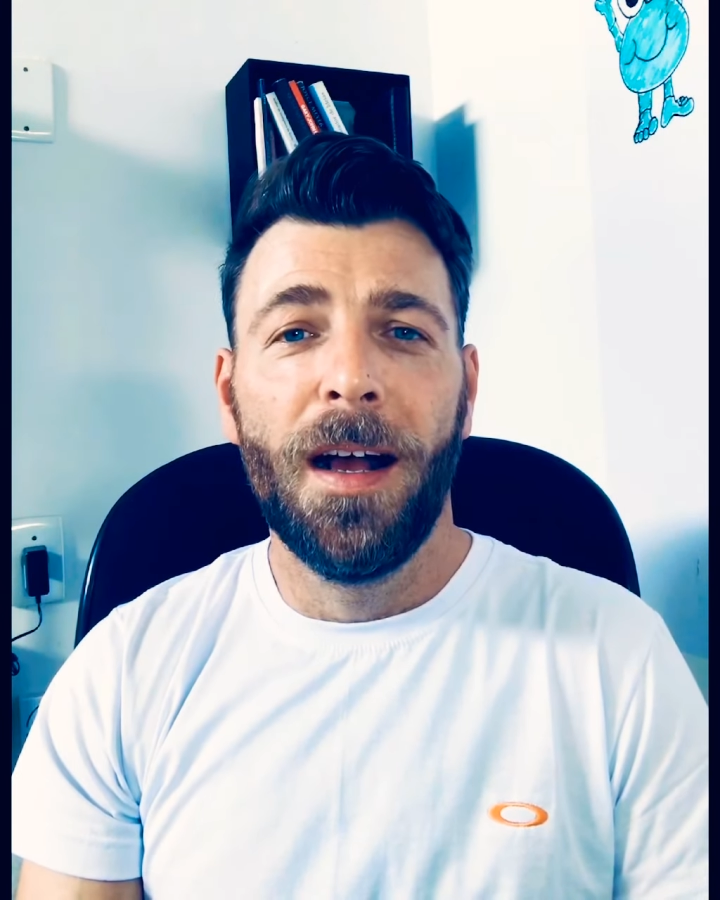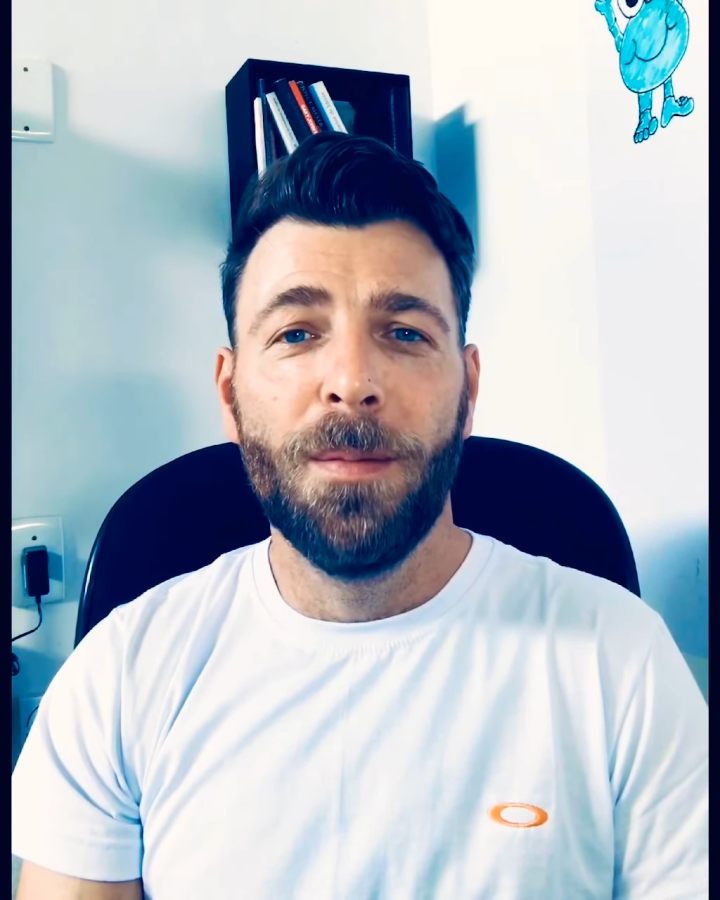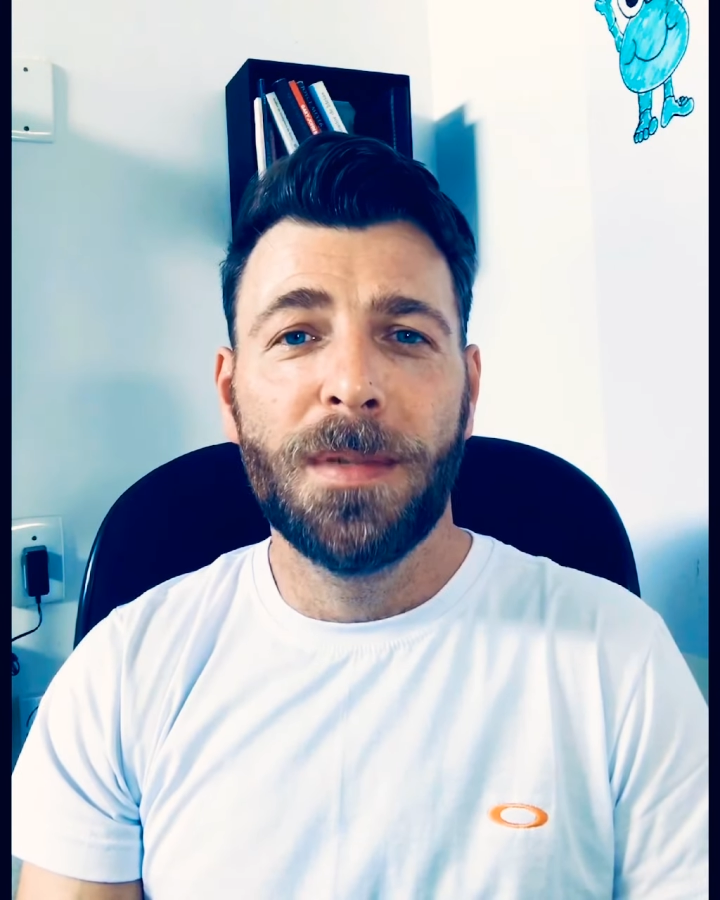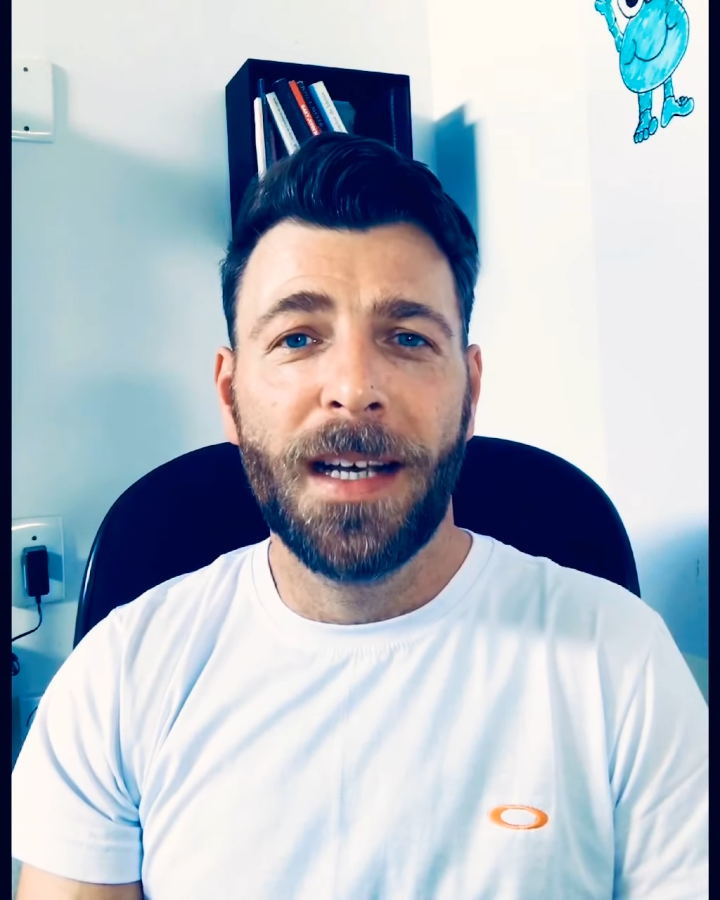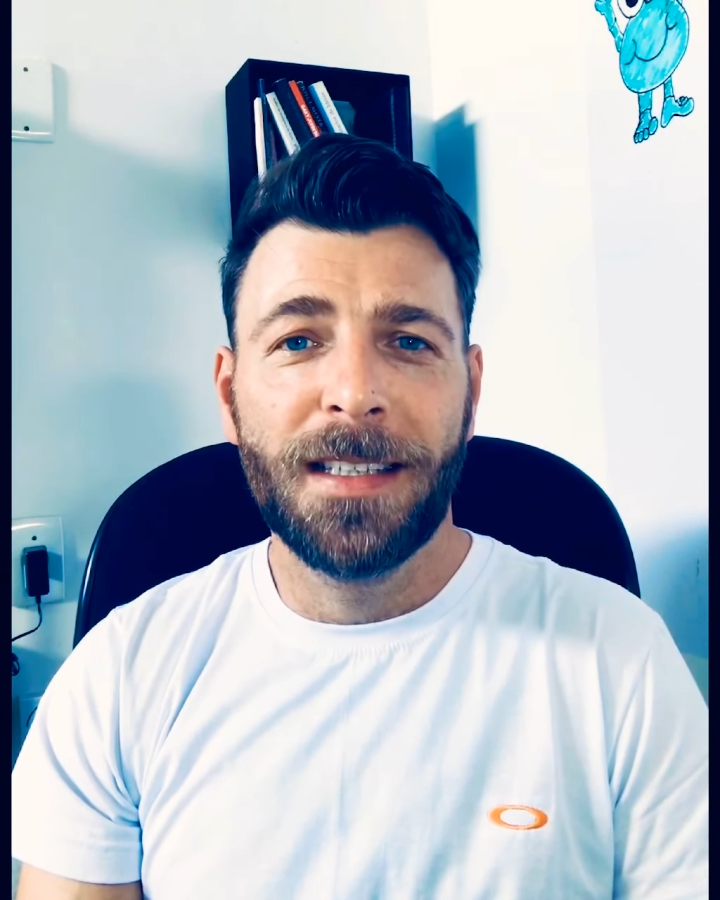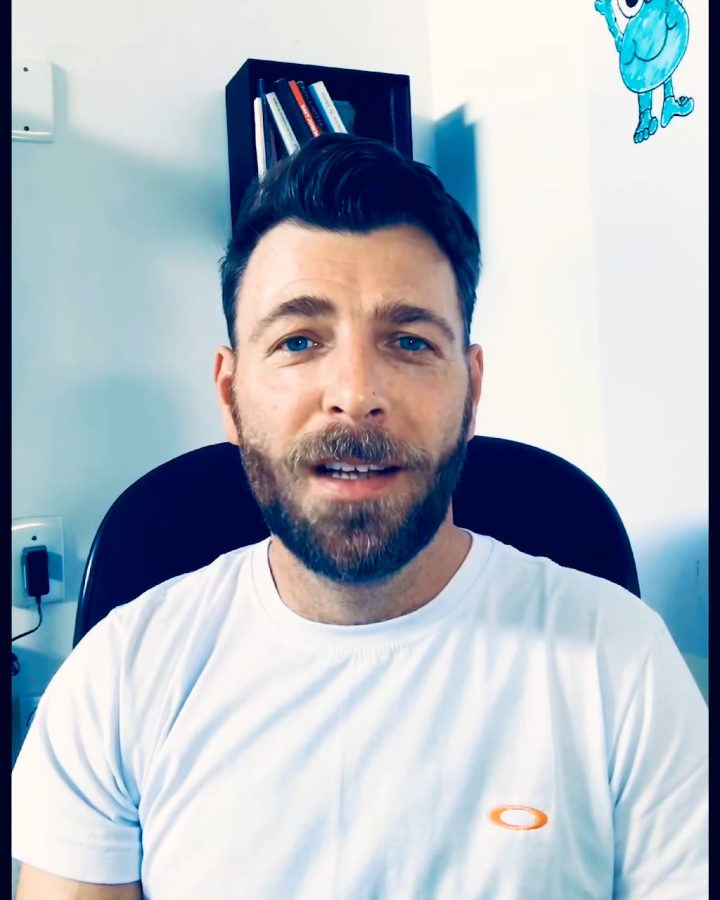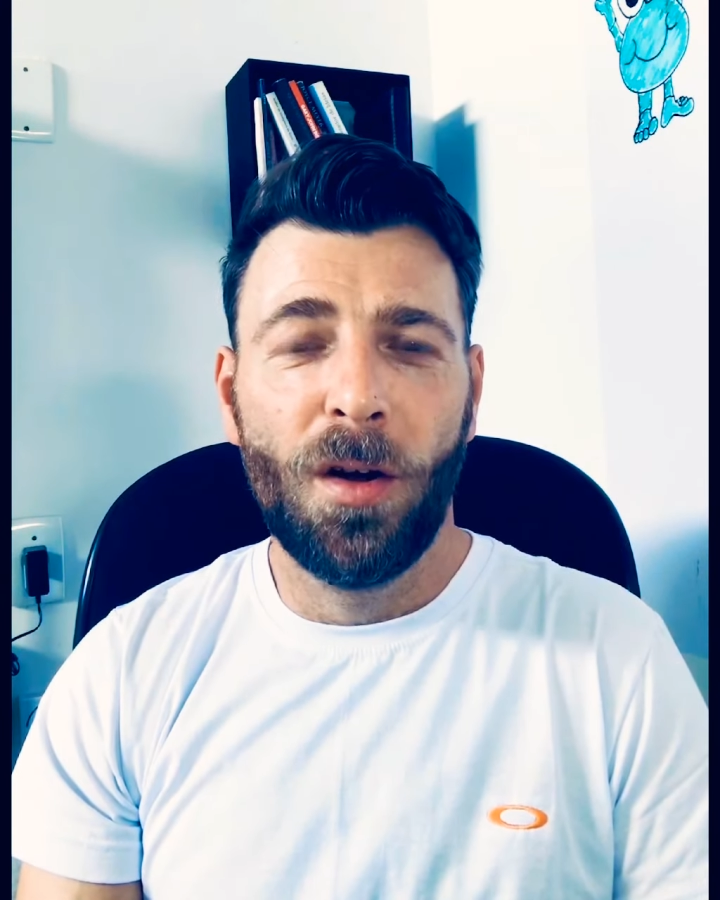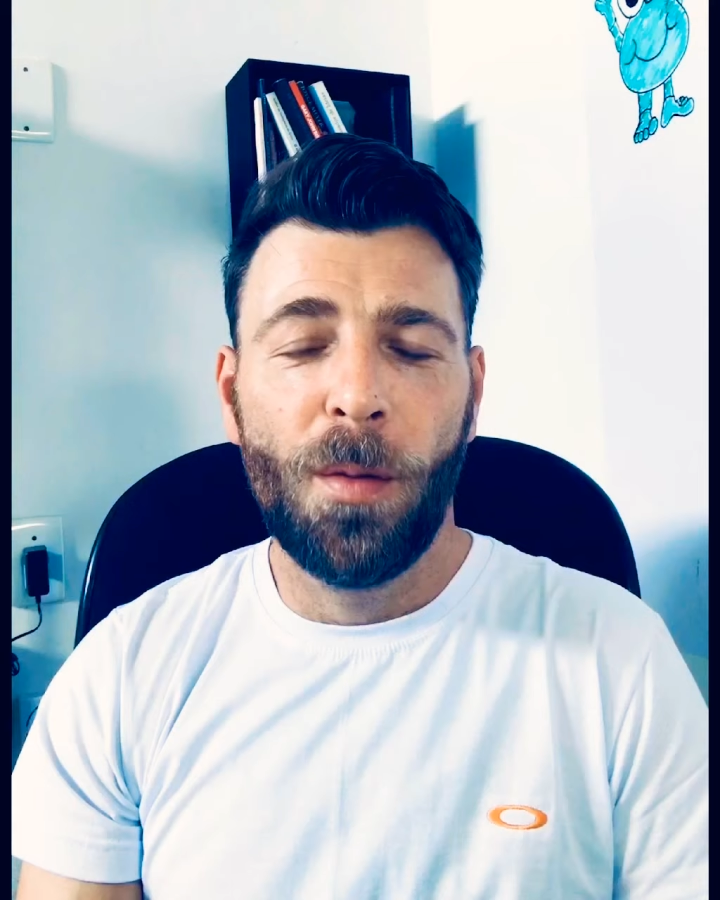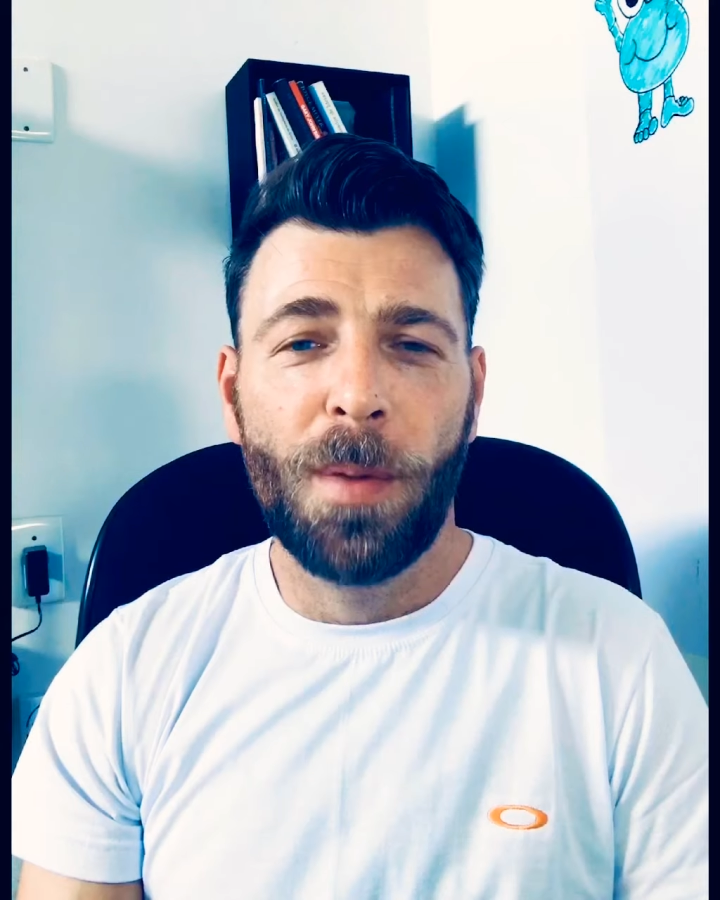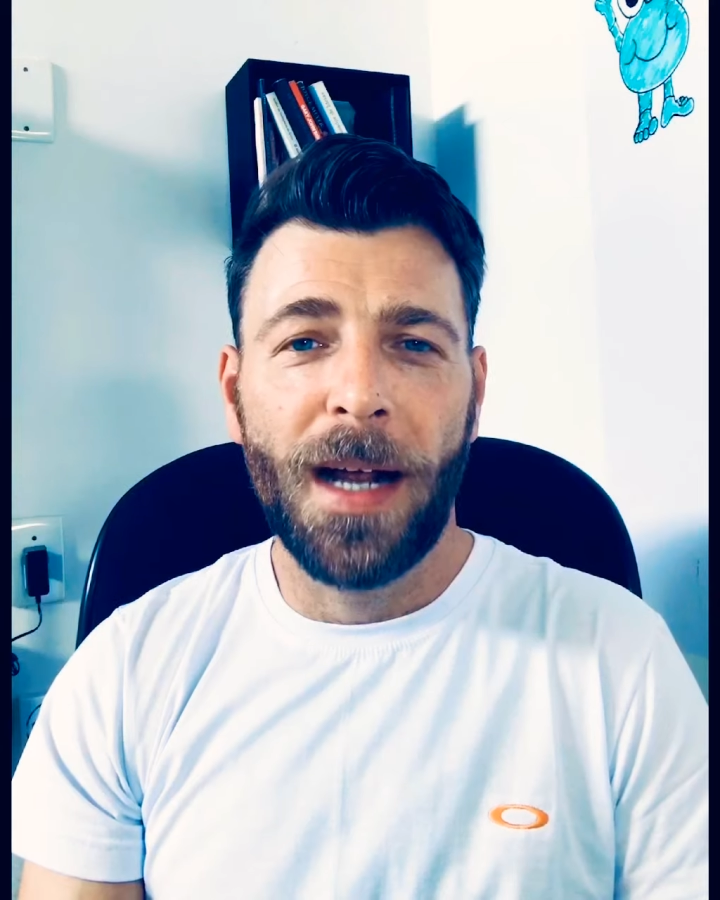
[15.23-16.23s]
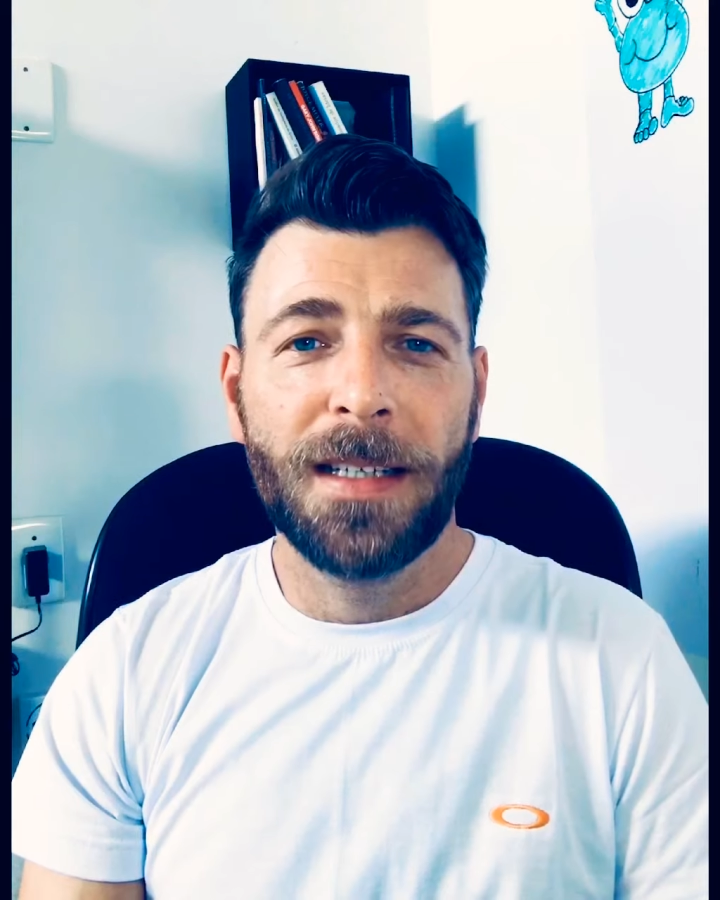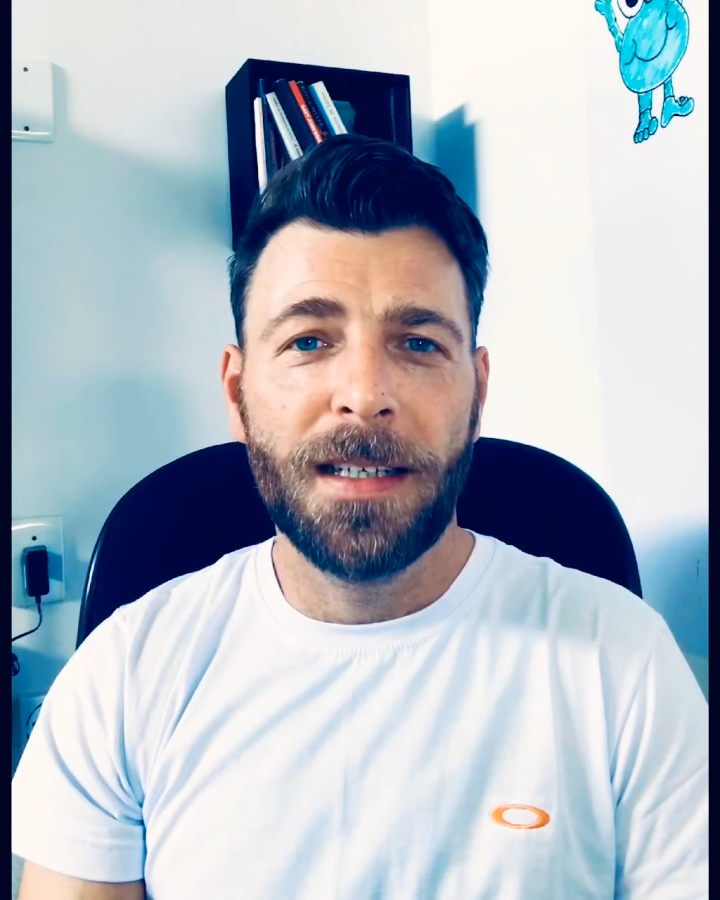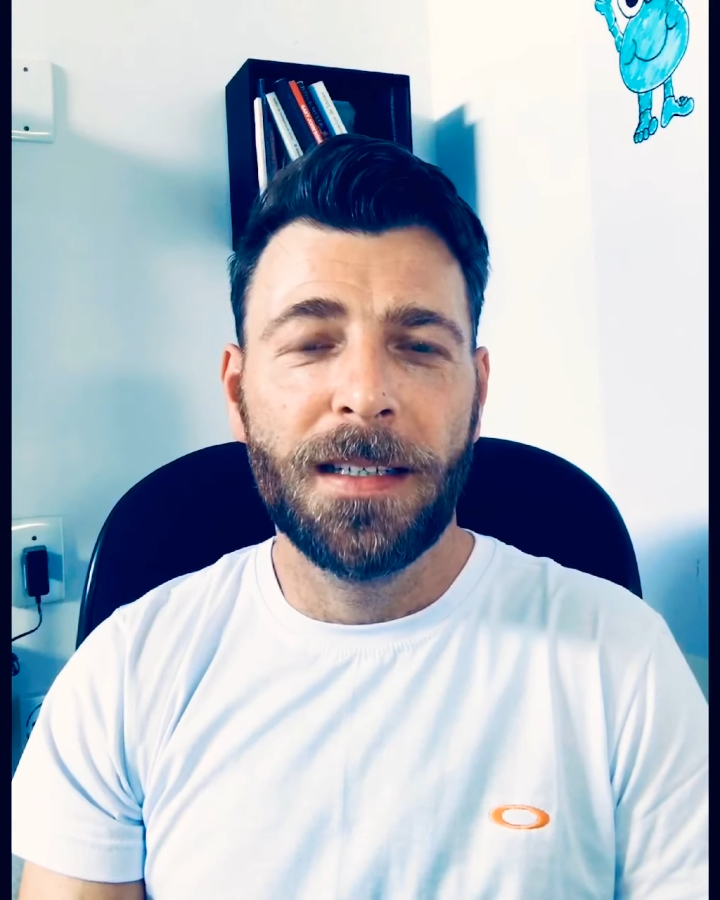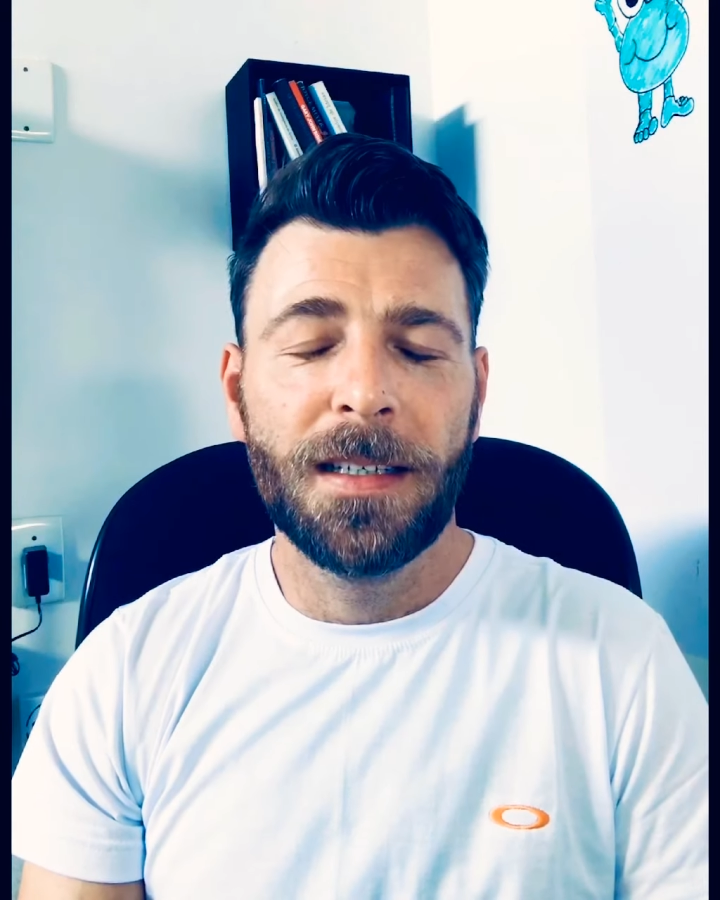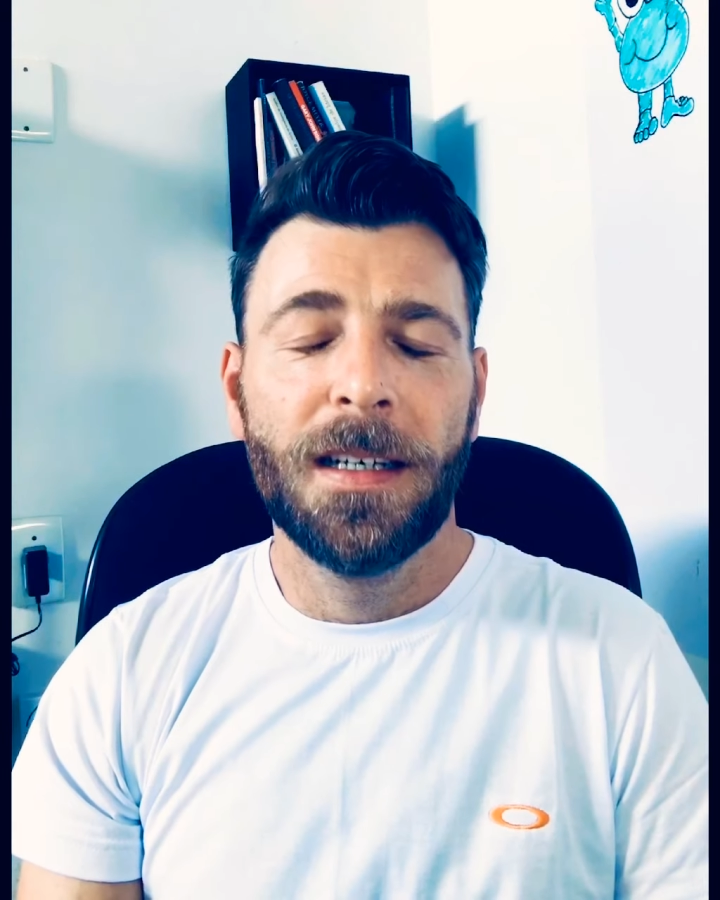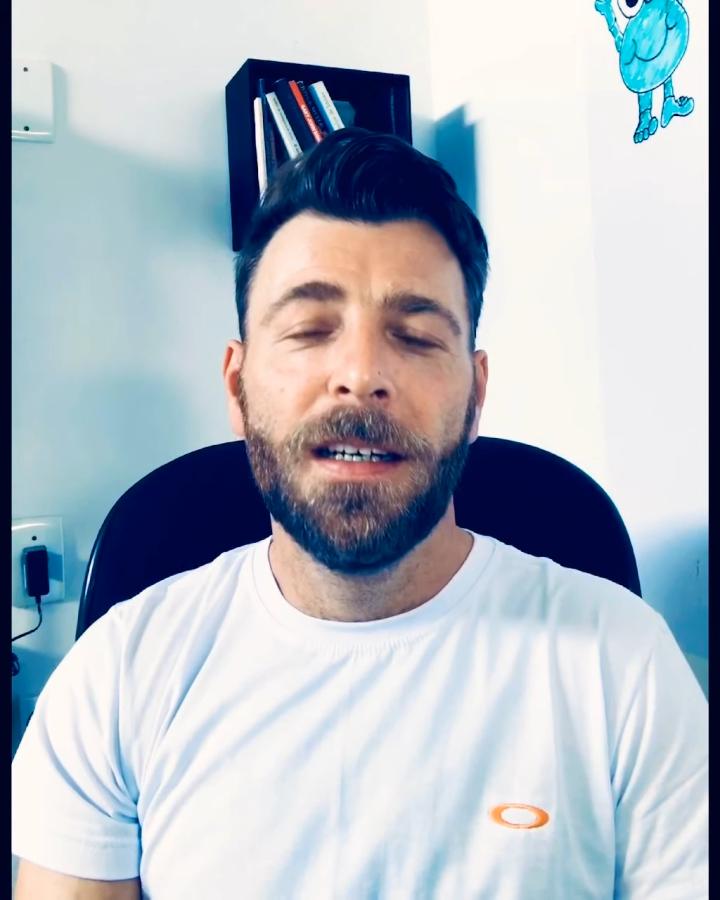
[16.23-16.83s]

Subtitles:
takes a lot of practice.